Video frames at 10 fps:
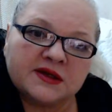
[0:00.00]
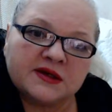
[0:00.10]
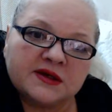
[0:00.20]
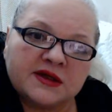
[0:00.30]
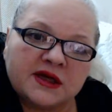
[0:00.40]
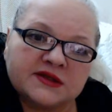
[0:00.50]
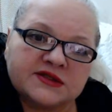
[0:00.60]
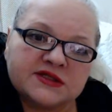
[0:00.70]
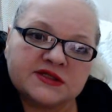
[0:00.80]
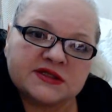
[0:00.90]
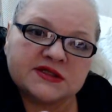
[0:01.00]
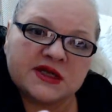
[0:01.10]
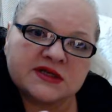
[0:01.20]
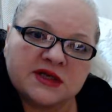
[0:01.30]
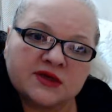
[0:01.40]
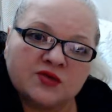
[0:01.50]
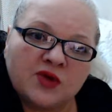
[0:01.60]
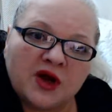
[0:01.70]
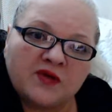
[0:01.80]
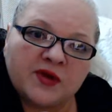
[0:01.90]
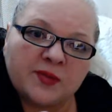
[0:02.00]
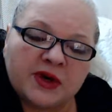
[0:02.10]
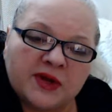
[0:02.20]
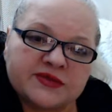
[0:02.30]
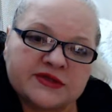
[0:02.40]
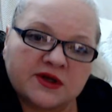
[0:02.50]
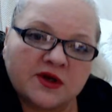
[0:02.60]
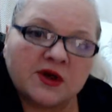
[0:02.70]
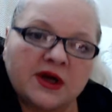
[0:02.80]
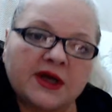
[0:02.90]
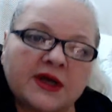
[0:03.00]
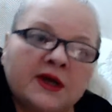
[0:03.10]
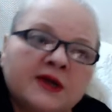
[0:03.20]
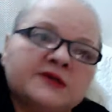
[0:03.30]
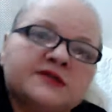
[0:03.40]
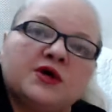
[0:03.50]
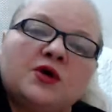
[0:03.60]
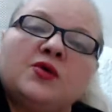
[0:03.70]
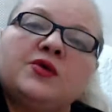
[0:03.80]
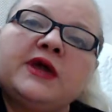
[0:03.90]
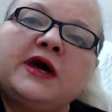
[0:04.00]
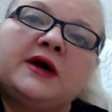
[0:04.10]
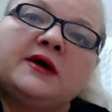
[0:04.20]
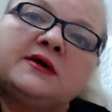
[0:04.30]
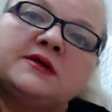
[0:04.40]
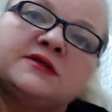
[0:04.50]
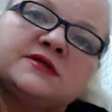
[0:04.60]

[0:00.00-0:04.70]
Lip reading: yeah, she says yes, I do have epilepsy. Okay. So yeah, so